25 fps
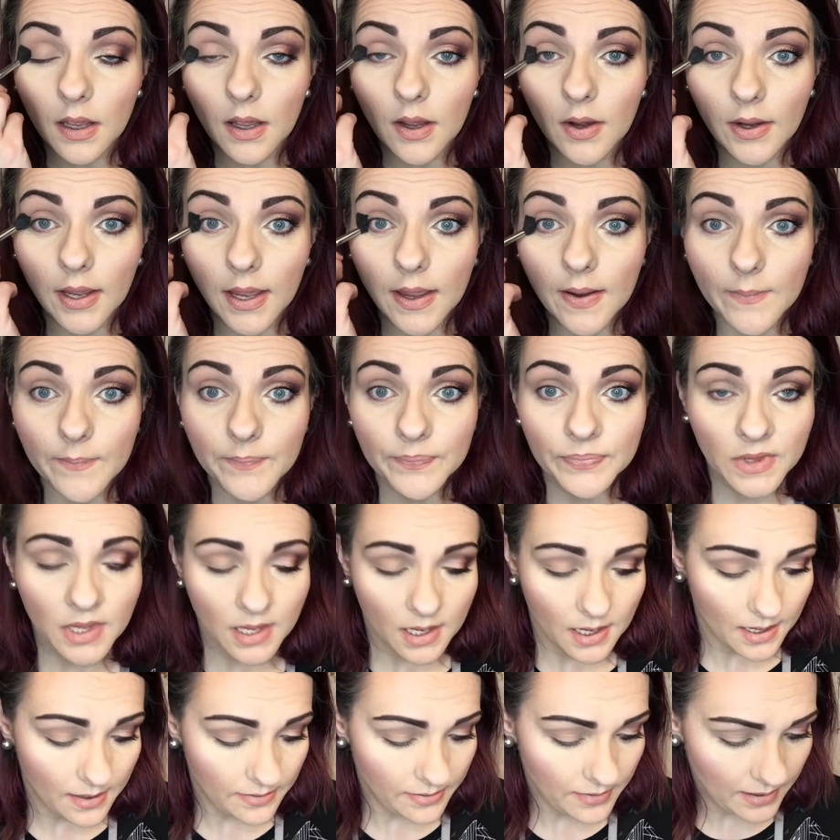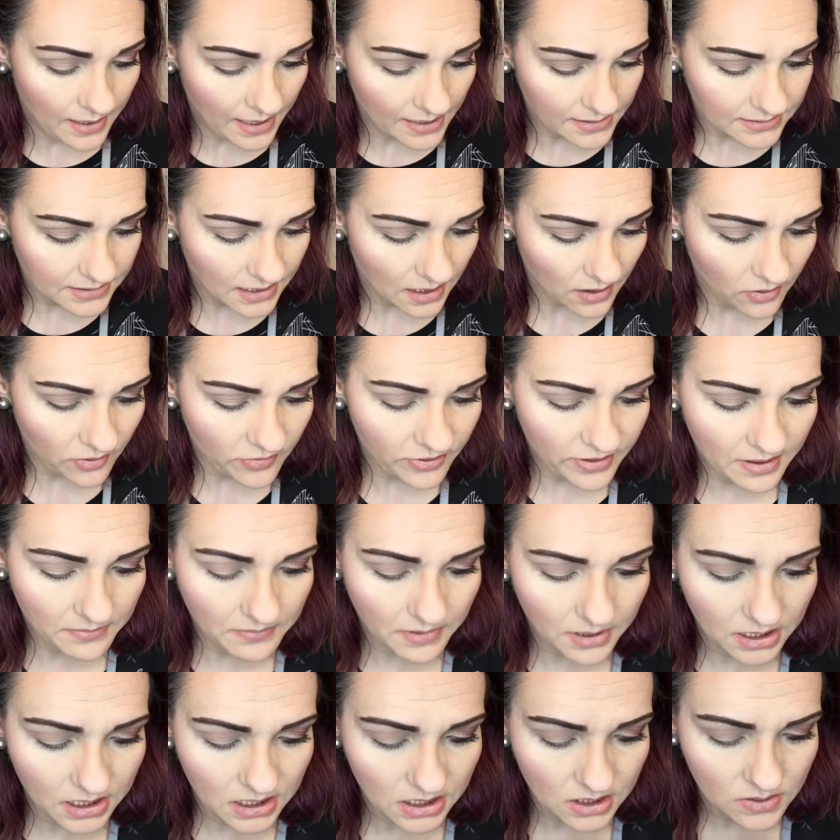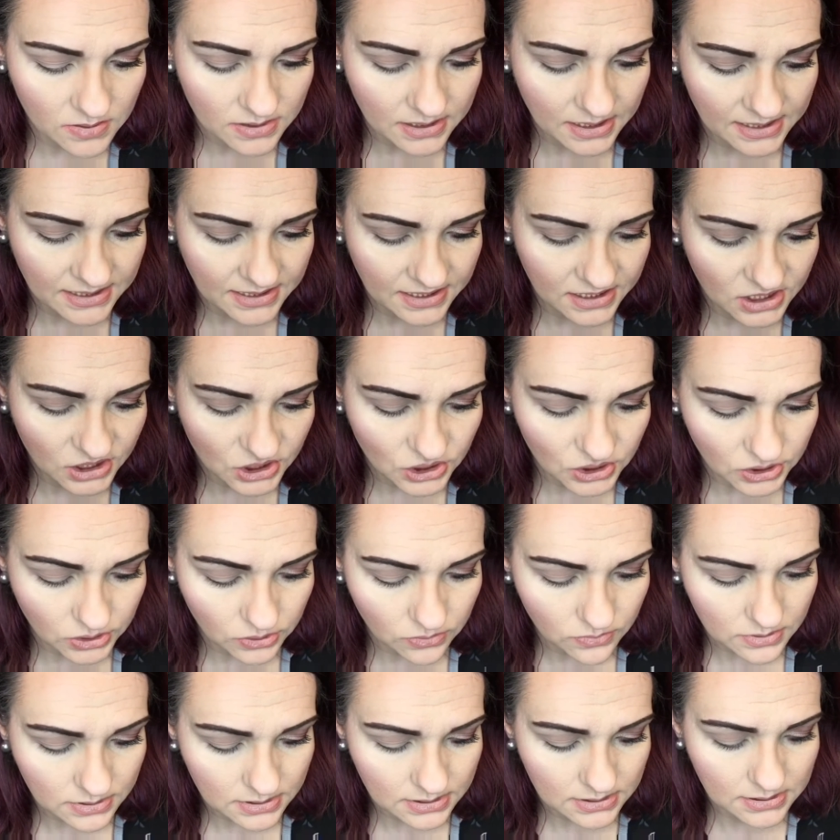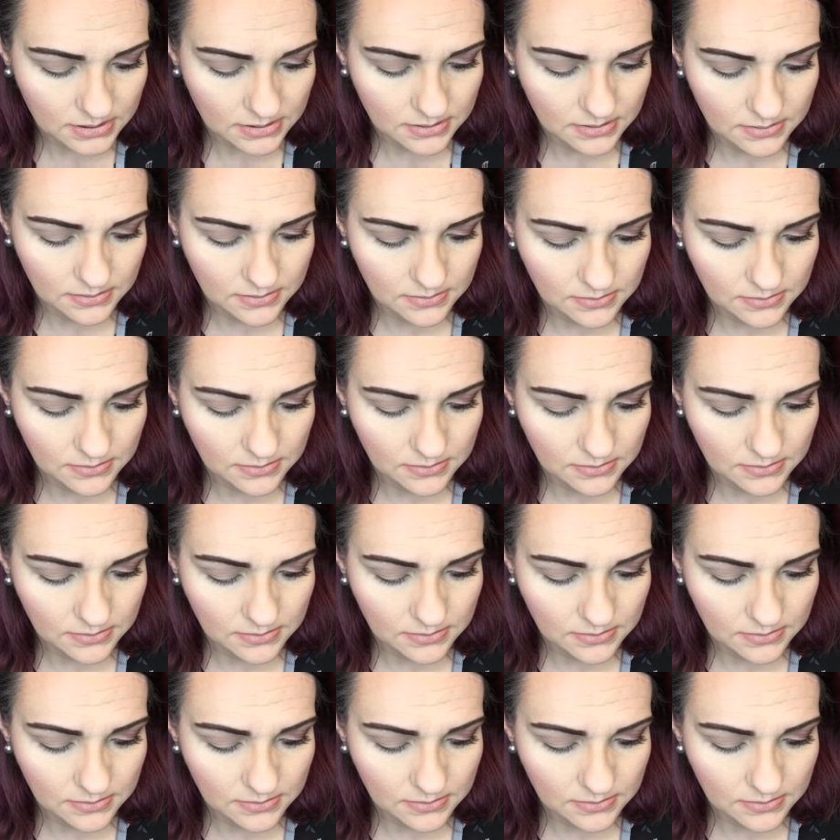Okay, and the next color that I'm going to use is Astute.